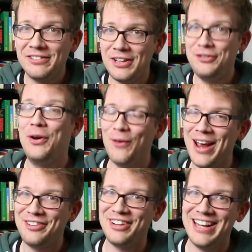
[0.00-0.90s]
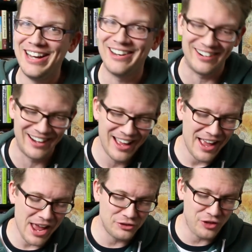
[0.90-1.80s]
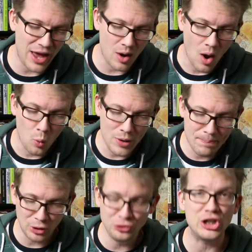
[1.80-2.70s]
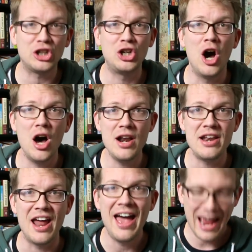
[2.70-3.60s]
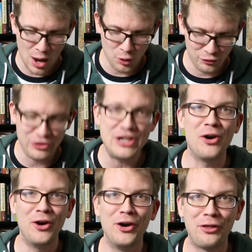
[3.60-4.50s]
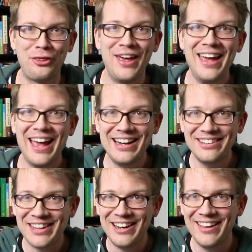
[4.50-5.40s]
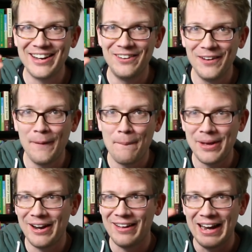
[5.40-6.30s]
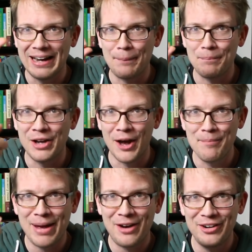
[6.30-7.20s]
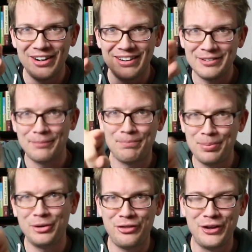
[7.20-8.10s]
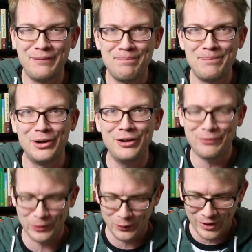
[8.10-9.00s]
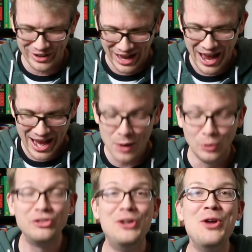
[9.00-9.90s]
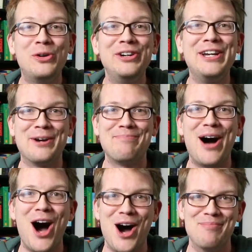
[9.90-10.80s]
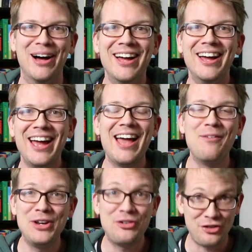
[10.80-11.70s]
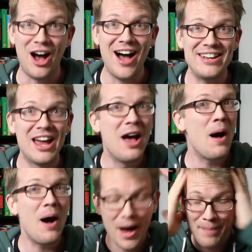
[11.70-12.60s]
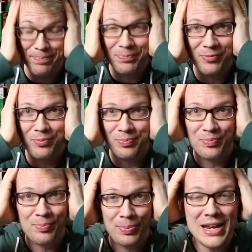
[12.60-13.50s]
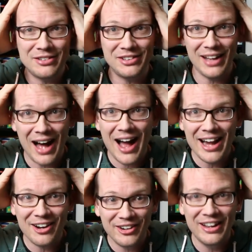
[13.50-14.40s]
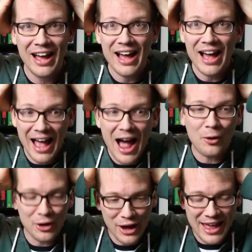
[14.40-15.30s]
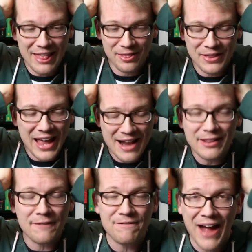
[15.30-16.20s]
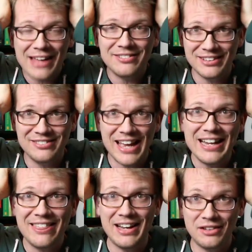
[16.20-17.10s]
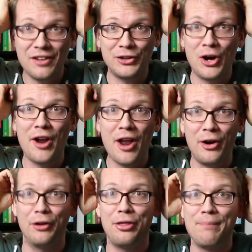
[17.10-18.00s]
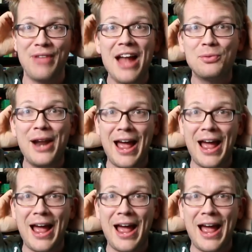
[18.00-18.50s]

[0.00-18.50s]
situation here is that we built a gun out of the earth and instead of like a little bit of like gunpowder to push the bullet forward, it was a nuclear bomb. And we shot a piece of iron out at the fastest anything has ever gone on Earth. That's what